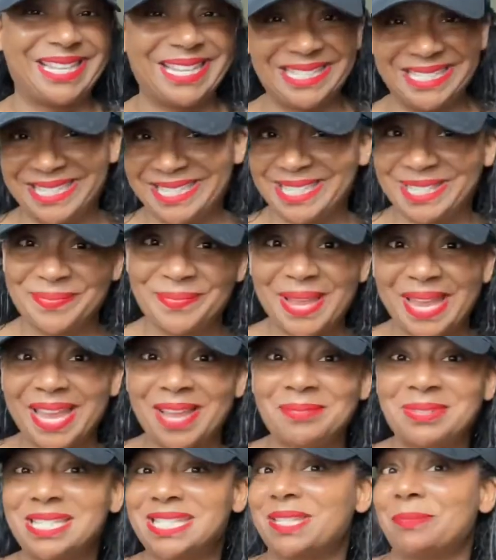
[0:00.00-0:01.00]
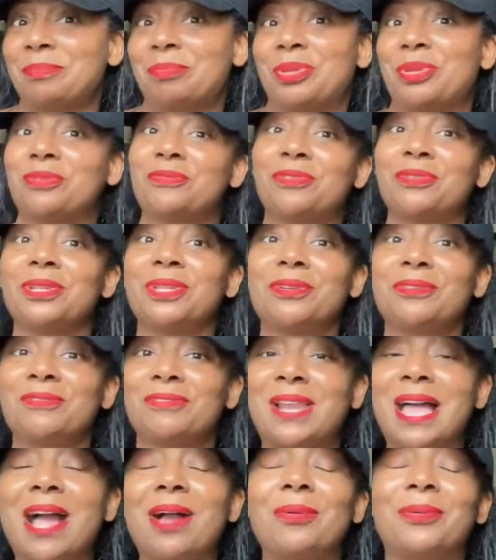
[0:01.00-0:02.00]
That's just me. I'm just a beautiful little
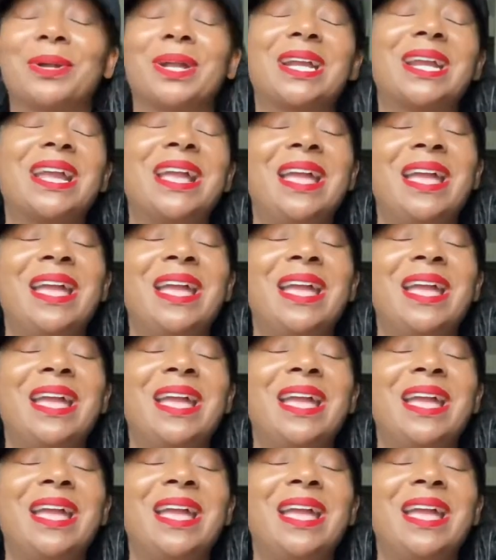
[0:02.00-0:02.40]
flower.